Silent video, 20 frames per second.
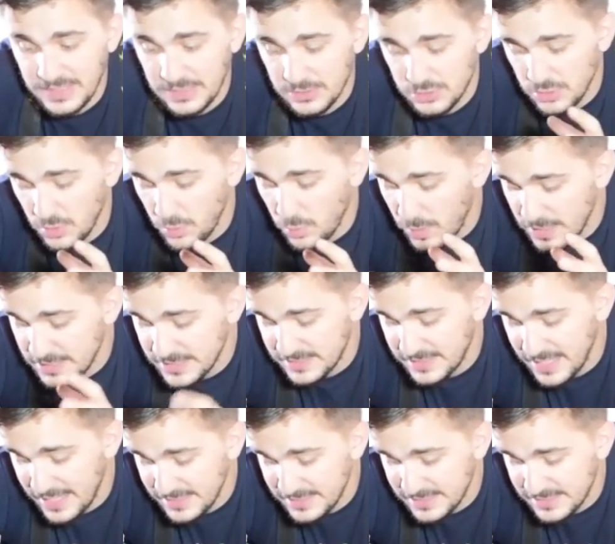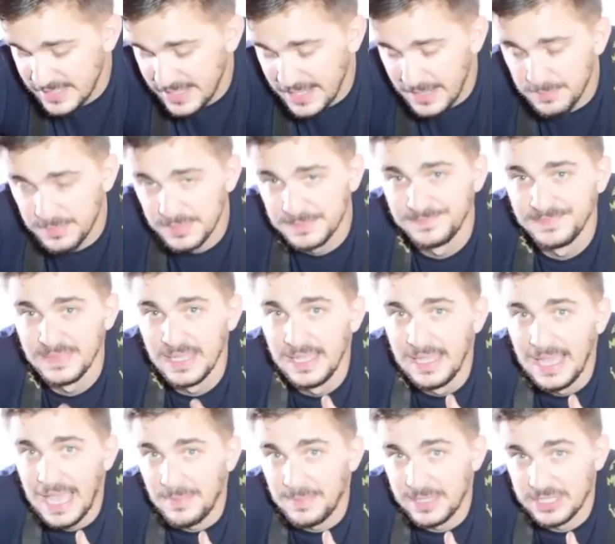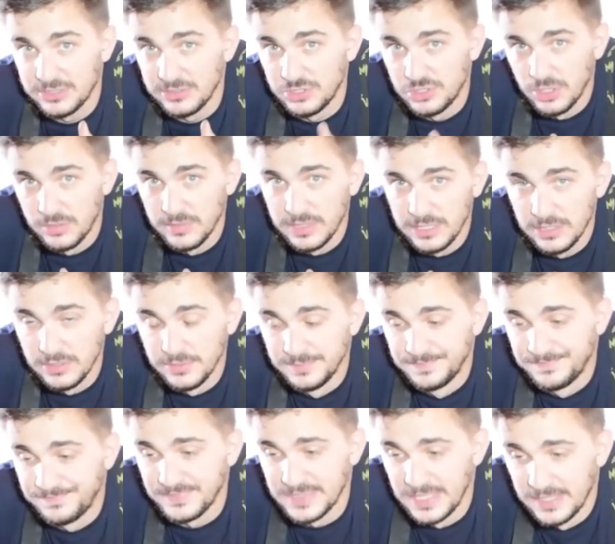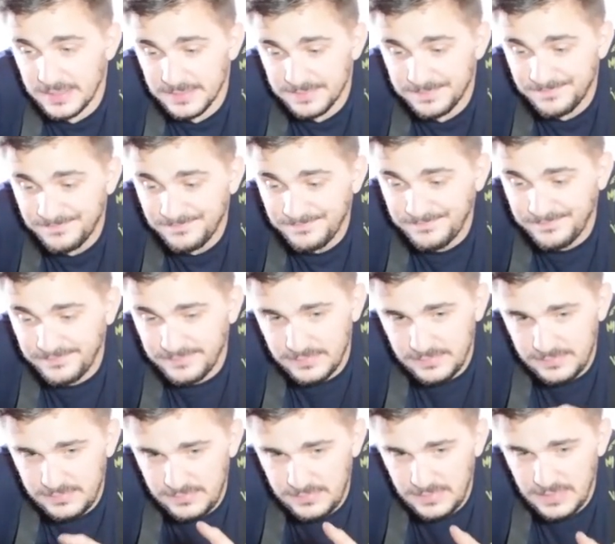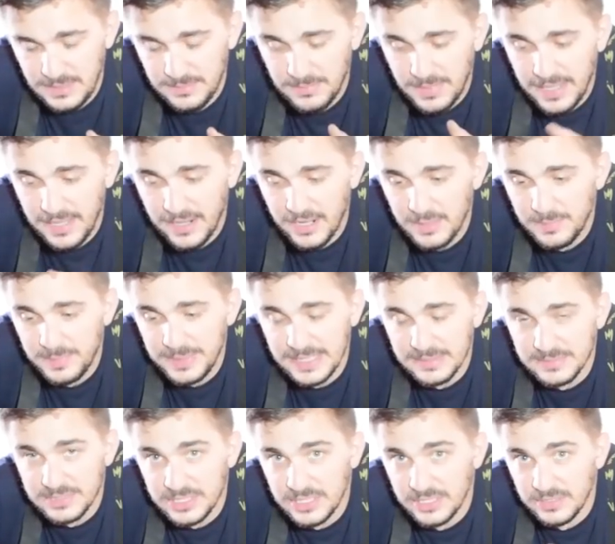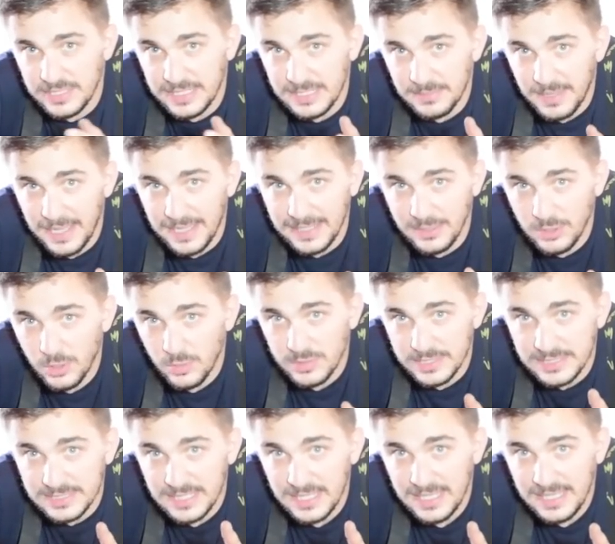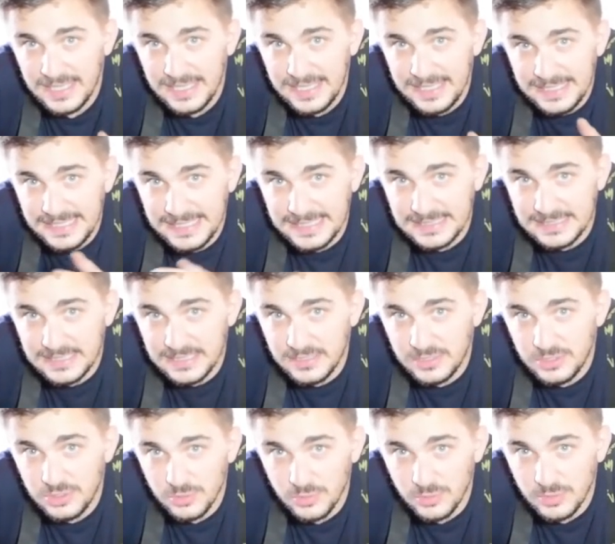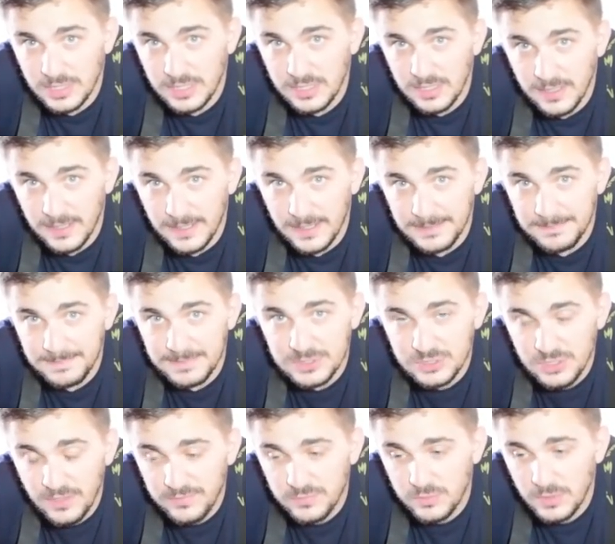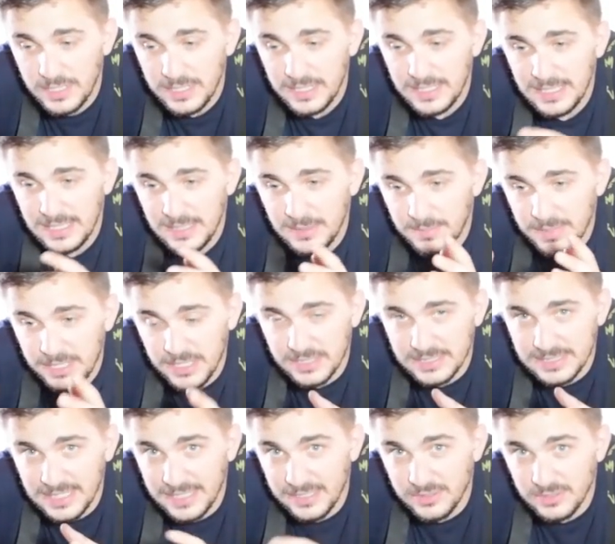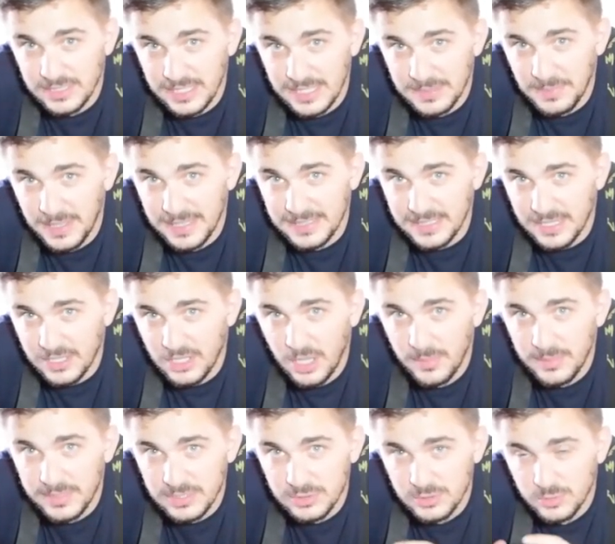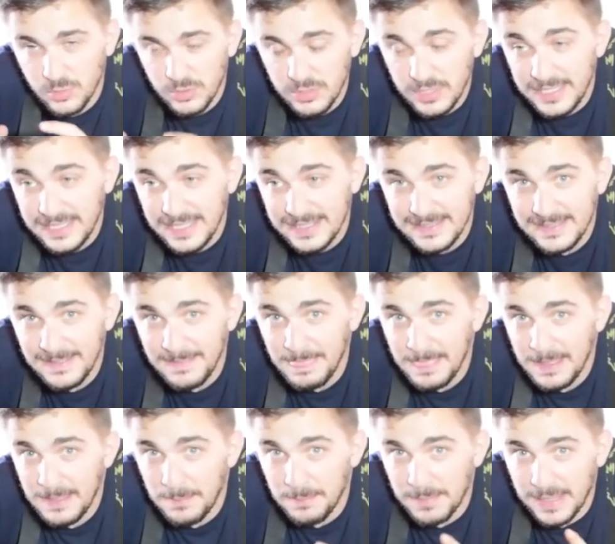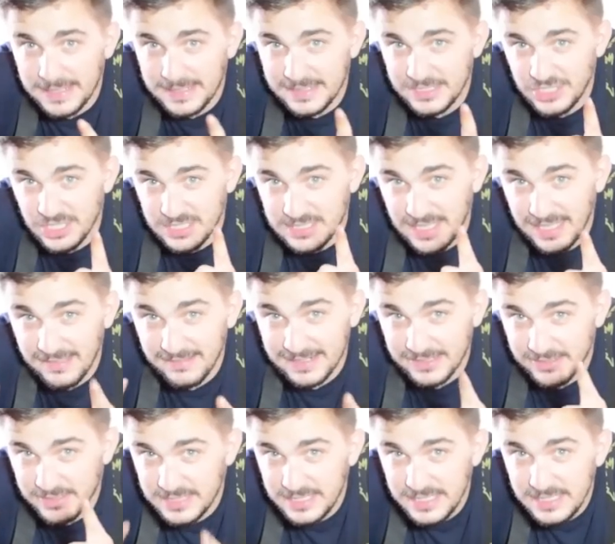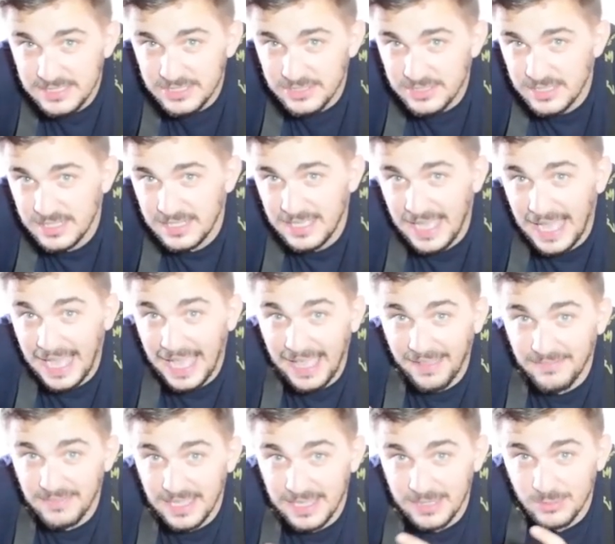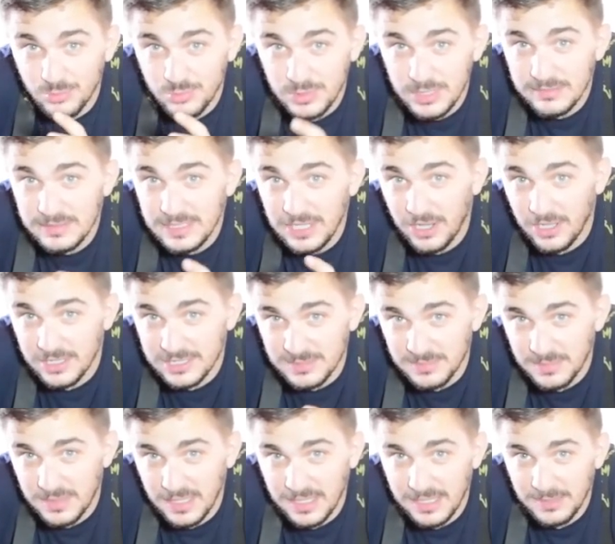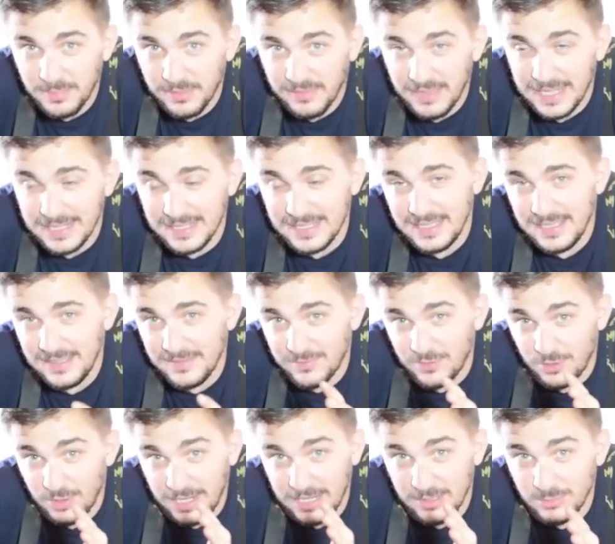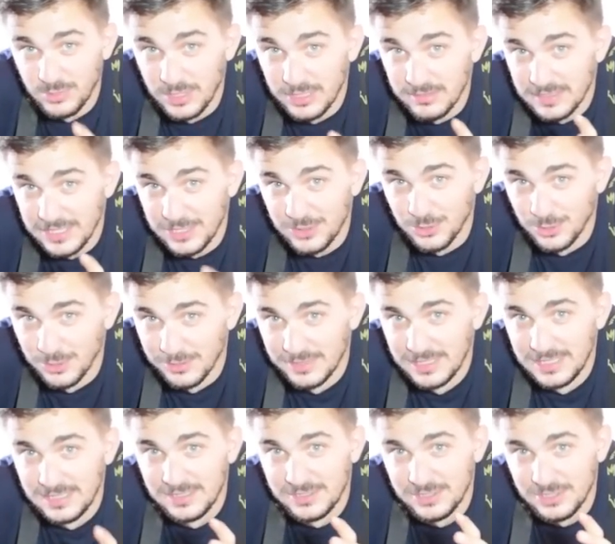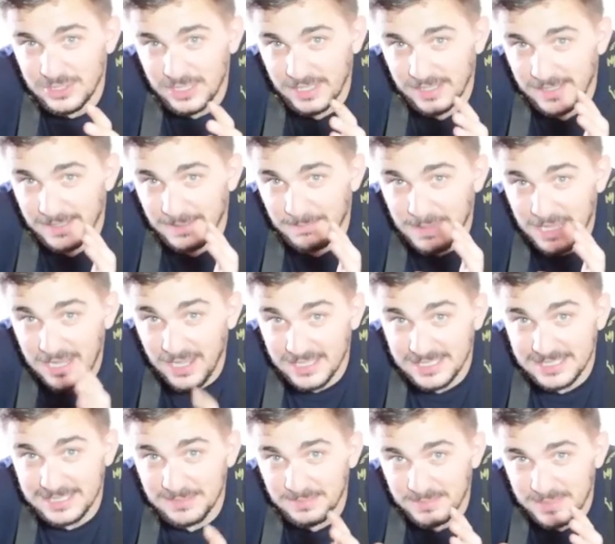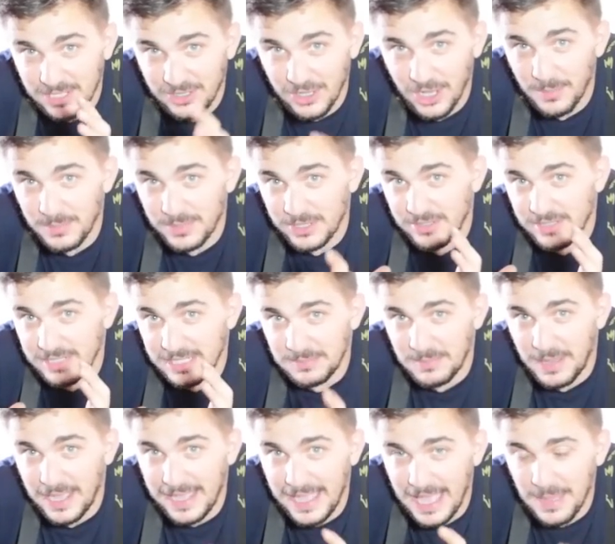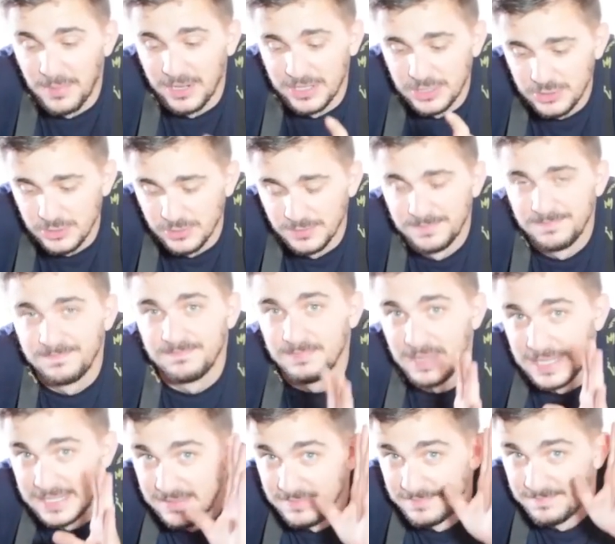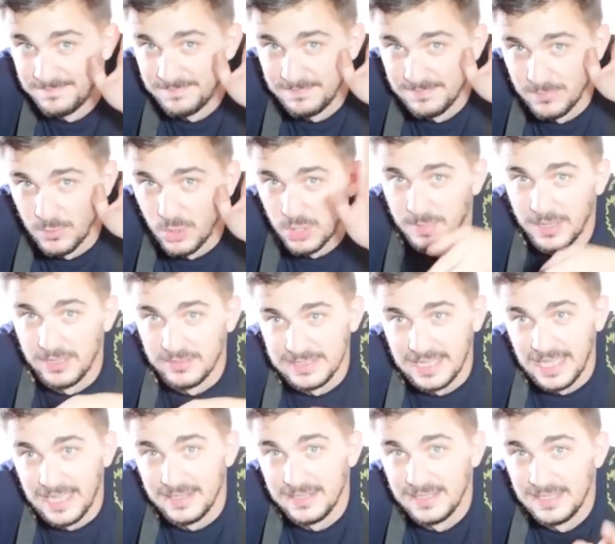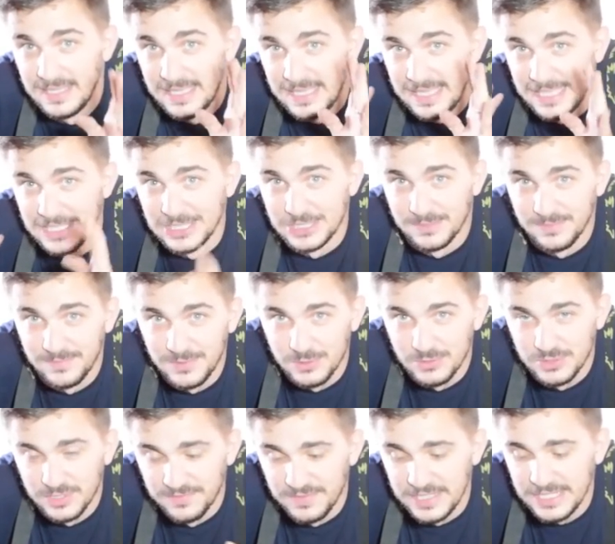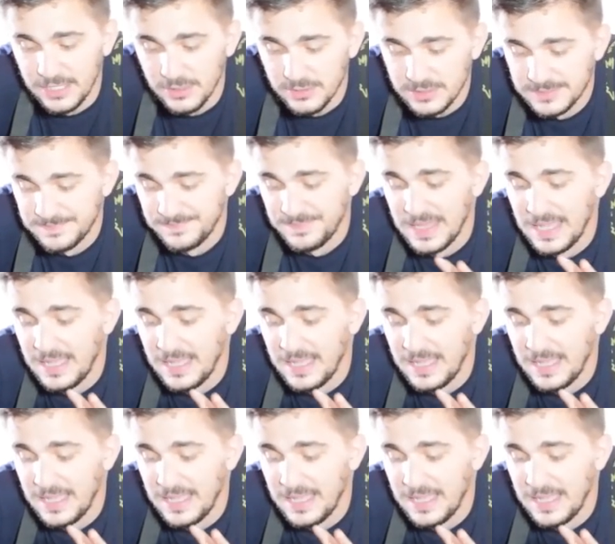So once that is set up, I'm actually showing you my RPMs here in my Notice Easy Tune software, because I couldn't get my tachometer to work yet. But just a little teaser, I have a really awesome thing planned for a really cool custom tachometer in my MR2. But more about that in some future videos.